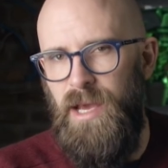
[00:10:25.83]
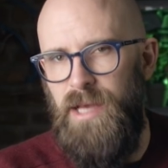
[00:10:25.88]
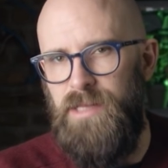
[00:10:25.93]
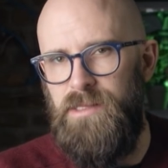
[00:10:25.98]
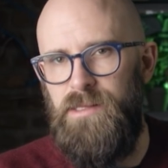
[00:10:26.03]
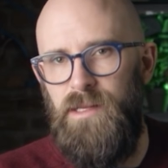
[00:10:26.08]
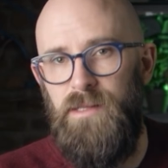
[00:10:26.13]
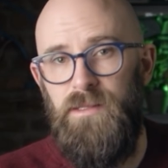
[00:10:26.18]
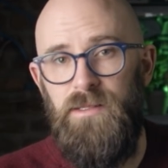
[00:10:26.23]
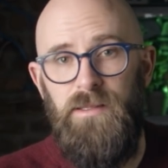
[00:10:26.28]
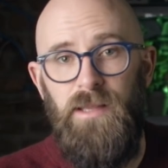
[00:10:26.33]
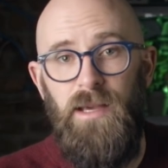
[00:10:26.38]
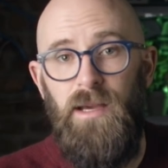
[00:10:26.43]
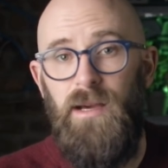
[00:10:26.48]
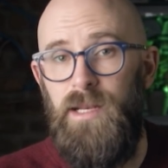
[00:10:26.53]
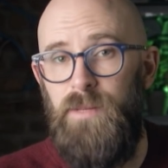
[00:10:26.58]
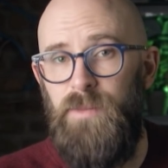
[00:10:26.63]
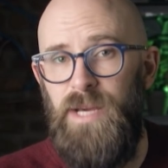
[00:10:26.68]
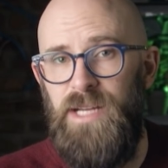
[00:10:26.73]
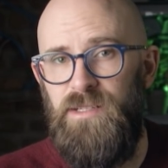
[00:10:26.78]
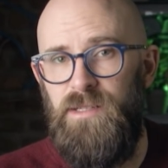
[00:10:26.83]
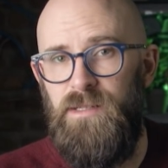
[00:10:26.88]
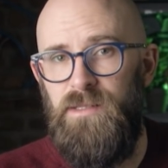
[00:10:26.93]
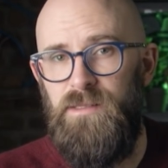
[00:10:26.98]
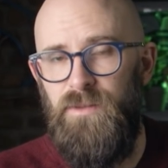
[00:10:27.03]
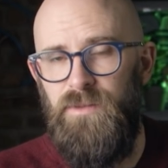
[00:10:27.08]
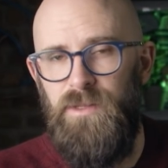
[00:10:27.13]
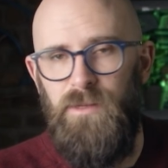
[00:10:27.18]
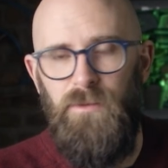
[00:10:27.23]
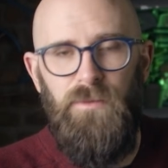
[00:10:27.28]
As such, they're
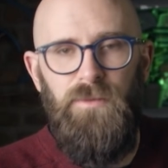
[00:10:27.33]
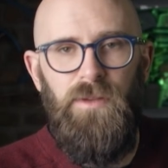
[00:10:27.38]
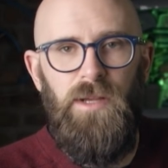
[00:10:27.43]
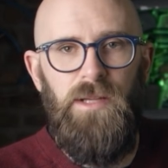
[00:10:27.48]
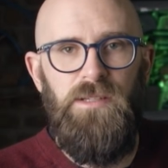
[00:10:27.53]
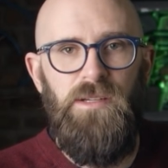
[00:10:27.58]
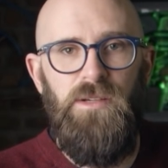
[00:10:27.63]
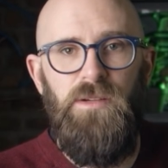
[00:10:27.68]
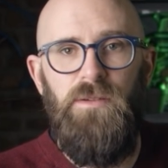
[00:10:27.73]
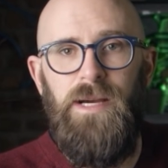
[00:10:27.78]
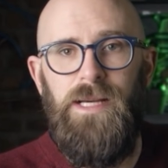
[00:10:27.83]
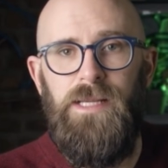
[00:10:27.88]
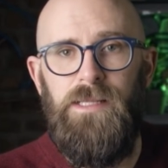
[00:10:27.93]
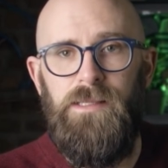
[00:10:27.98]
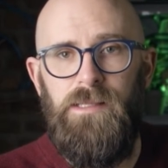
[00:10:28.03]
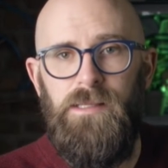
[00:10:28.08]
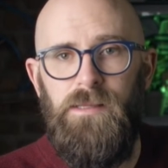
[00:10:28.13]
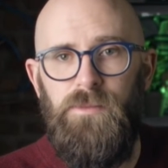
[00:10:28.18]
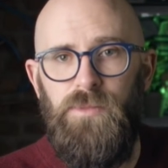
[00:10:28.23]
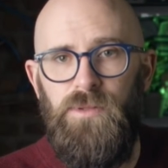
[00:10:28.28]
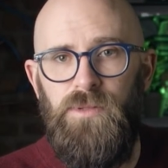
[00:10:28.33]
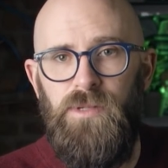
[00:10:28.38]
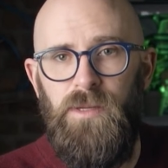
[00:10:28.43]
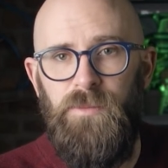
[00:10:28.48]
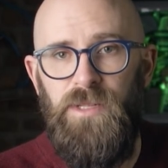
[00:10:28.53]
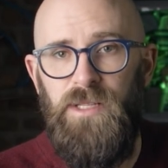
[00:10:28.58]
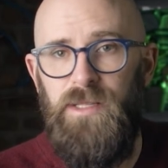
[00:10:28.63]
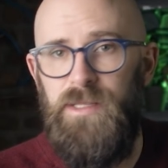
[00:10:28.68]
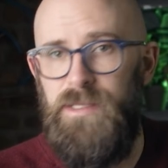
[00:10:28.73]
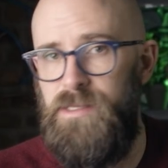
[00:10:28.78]
unimaginatively referred to as double,
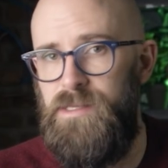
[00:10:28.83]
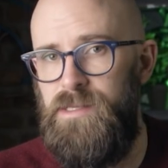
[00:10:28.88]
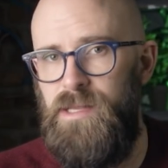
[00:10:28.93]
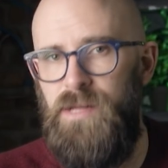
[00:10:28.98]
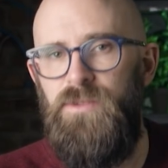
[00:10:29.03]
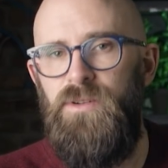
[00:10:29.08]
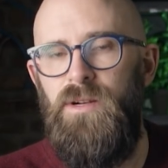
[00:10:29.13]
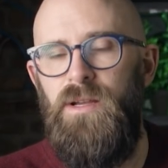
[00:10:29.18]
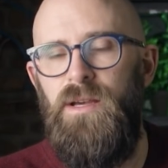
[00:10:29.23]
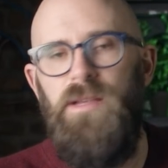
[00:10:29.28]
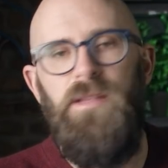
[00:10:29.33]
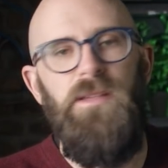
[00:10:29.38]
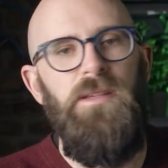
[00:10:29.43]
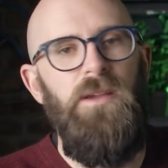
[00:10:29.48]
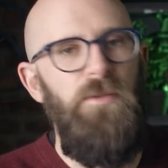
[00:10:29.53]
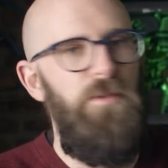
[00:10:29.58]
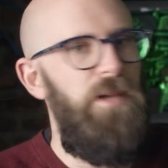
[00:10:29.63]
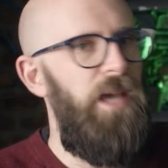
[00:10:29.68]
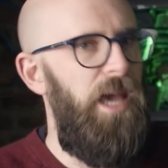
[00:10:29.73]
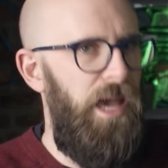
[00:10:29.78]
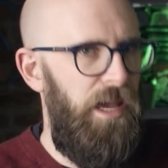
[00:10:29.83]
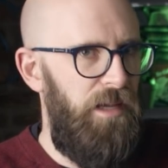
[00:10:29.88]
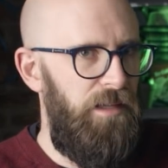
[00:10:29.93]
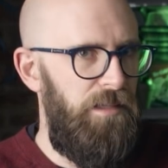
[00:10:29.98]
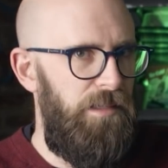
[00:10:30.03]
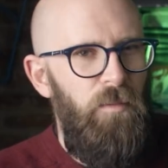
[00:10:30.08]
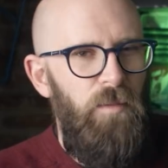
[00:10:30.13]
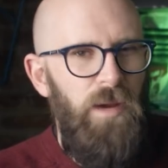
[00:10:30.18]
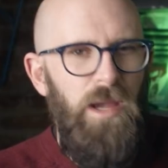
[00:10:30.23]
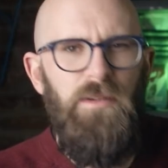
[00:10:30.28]
triple, etc. yolk
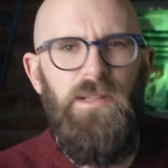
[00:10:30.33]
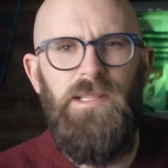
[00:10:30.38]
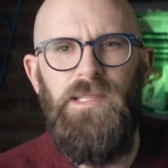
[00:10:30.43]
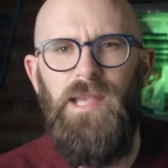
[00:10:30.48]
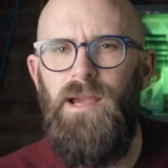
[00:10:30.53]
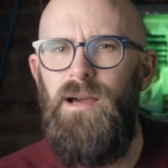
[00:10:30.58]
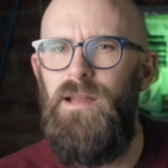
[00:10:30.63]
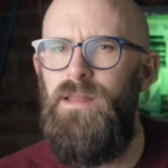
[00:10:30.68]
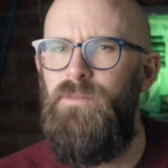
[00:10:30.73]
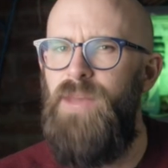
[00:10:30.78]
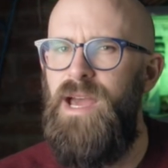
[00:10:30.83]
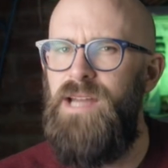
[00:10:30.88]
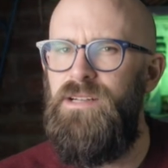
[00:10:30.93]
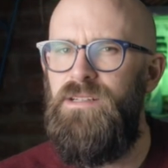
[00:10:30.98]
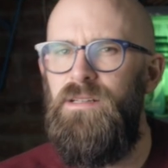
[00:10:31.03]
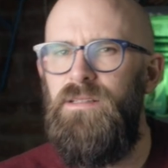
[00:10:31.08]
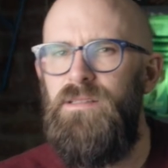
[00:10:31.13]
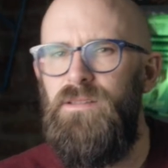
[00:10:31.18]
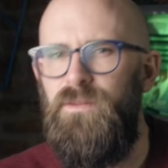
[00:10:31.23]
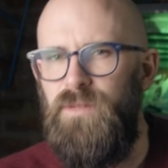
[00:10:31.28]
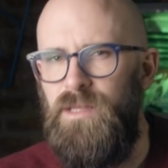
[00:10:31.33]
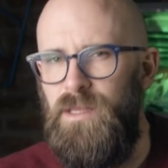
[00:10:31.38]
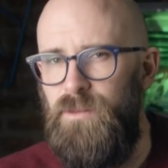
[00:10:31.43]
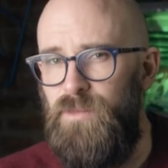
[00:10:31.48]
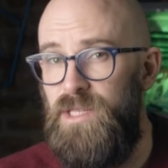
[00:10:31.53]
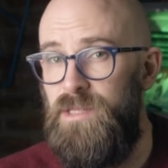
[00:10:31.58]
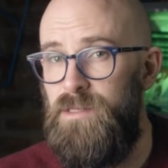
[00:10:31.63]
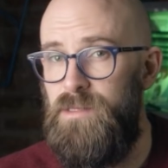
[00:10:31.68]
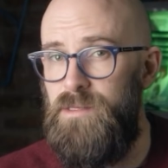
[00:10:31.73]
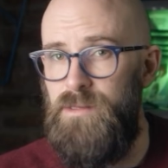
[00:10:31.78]
eggs. We only say unimaginatively
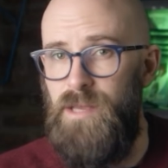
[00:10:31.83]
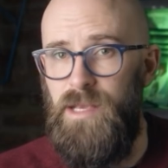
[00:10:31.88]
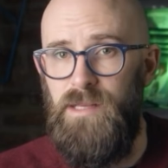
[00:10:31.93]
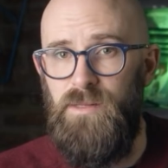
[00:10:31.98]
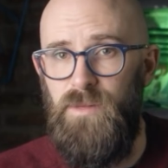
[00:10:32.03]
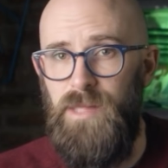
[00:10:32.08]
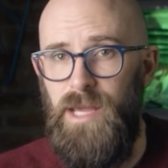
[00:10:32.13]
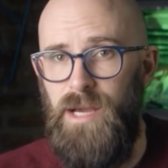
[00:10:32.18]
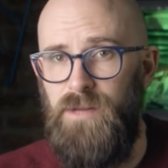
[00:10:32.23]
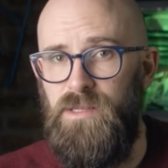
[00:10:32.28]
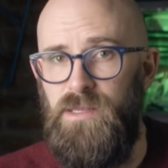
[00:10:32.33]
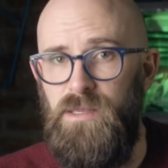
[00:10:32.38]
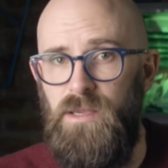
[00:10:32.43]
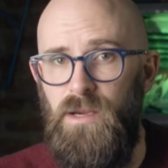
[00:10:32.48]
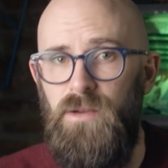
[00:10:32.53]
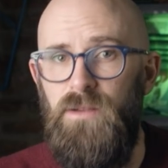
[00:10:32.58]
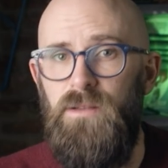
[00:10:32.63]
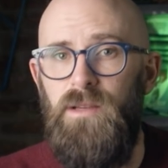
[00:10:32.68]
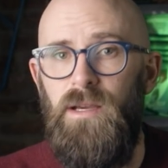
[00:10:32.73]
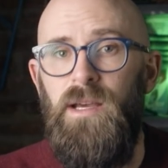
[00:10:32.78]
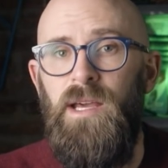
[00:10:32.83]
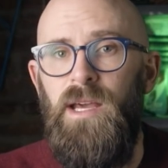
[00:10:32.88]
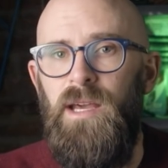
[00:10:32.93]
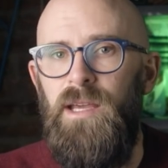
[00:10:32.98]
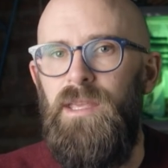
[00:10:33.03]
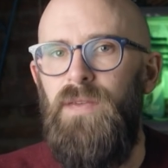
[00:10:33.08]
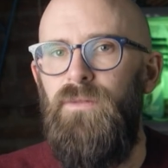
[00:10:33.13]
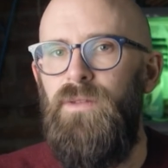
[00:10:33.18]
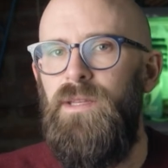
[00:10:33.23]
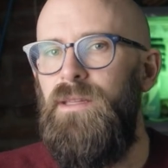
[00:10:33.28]
because eggs without a yolk are
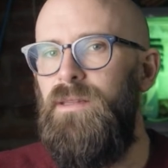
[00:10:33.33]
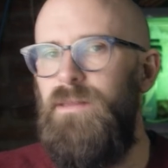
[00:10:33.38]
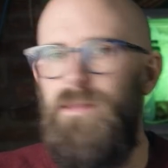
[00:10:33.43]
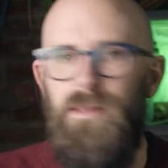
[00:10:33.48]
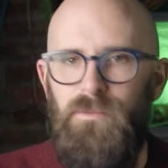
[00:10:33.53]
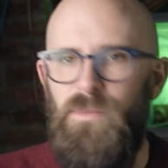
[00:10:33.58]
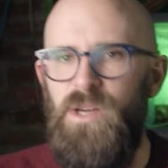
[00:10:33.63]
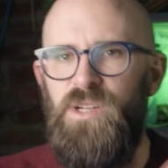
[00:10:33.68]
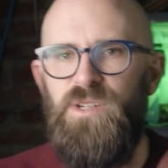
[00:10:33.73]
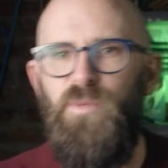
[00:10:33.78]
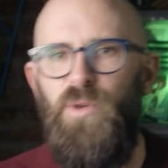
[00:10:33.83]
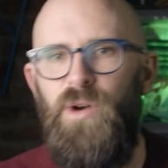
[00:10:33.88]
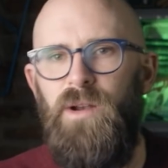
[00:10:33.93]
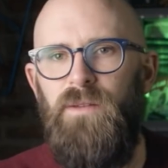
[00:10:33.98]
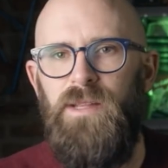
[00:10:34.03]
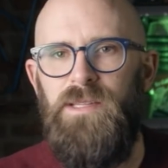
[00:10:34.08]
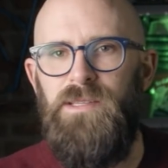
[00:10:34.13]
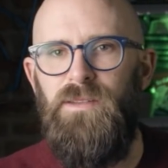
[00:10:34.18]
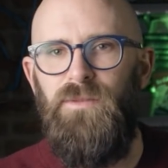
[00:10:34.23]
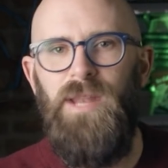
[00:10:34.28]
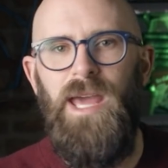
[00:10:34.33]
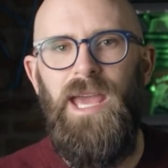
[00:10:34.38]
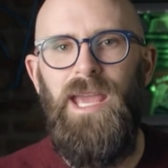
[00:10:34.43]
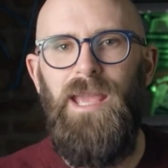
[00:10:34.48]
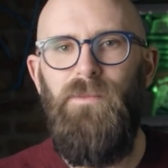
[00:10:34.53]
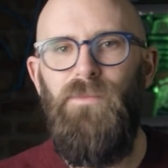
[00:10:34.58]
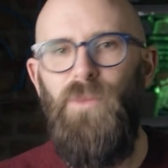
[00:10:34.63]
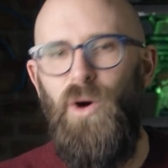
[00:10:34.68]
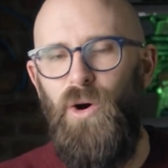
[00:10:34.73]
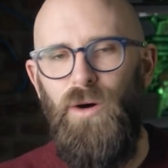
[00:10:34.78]
given the much more inventive
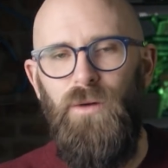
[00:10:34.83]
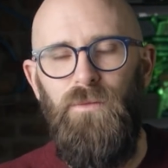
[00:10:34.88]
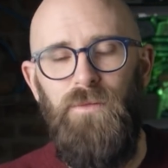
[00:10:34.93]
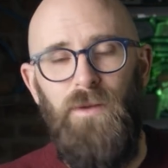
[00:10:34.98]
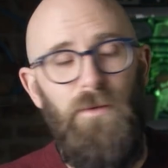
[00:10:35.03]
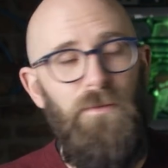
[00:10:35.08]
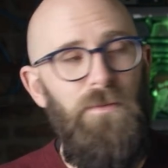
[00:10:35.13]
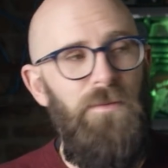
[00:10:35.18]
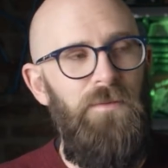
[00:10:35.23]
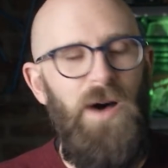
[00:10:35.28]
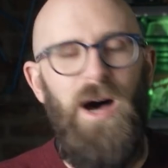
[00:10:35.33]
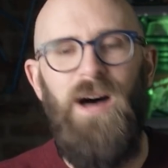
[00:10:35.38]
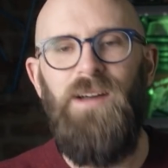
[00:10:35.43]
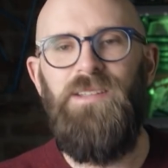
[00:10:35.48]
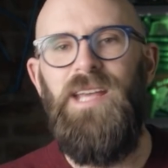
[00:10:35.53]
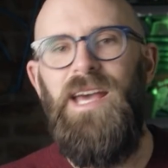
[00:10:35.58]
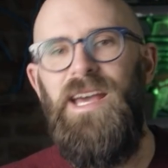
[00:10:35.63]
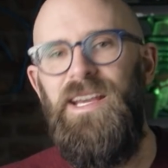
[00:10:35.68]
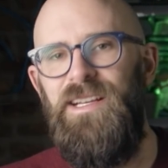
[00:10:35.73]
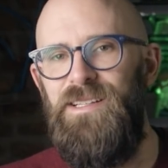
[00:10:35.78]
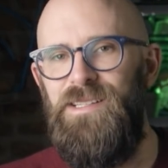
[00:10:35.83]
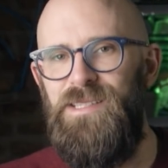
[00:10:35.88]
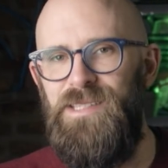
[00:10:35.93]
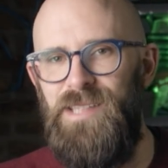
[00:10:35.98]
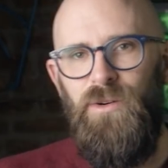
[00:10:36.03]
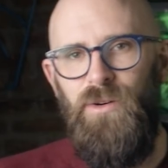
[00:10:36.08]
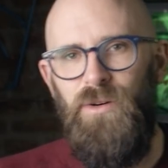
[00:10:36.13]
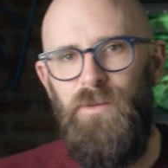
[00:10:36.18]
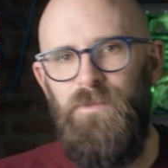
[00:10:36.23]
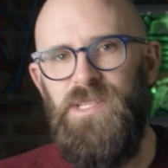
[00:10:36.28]
name of fart eggs,
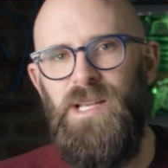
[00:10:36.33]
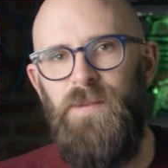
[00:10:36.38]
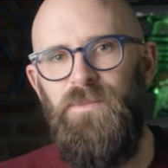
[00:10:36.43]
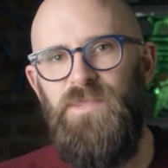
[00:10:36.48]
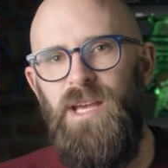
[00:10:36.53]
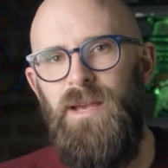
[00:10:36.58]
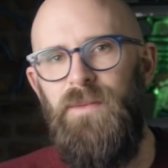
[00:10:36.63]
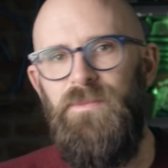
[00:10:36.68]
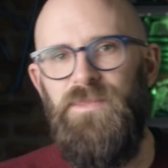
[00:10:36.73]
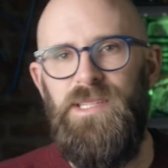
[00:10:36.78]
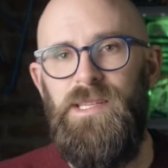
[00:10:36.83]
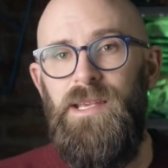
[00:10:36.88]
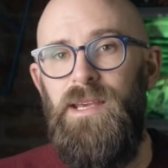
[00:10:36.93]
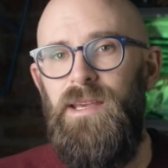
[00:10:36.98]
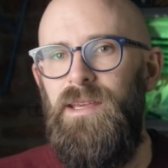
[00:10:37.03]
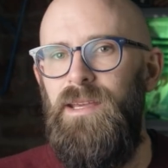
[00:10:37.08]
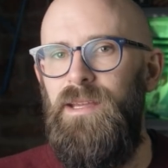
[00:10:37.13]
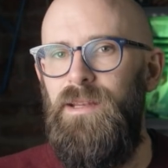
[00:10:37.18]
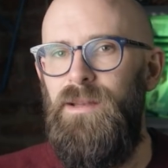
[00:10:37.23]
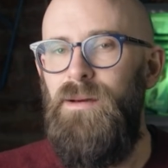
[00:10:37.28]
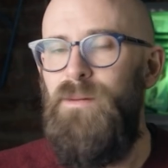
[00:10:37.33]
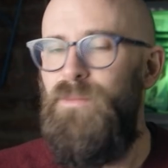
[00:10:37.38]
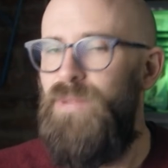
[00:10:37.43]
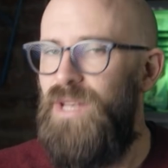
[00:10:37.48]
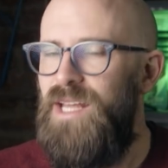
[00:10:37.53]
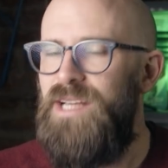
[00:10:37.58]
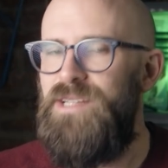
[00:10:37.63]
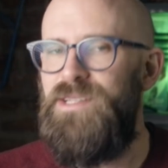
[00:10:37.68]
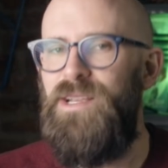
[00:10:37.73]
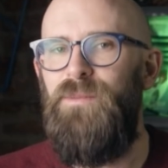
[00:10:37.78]
or sometimes in
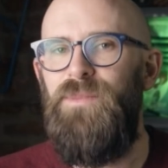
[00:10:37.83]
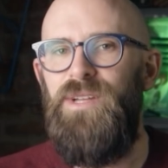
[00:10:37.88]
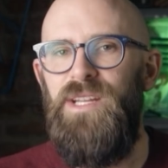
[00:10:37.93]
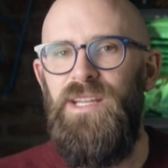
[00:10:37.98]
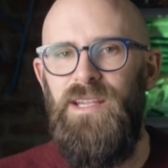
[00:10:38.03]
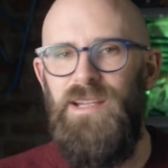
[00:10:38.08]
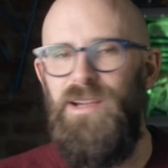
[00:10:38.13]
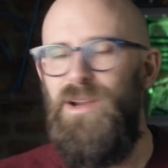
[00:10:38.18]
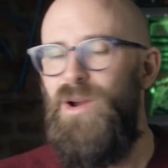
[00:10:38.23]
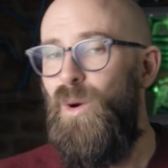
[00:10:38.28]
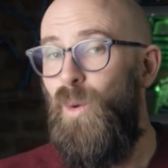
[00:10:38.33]
polite company,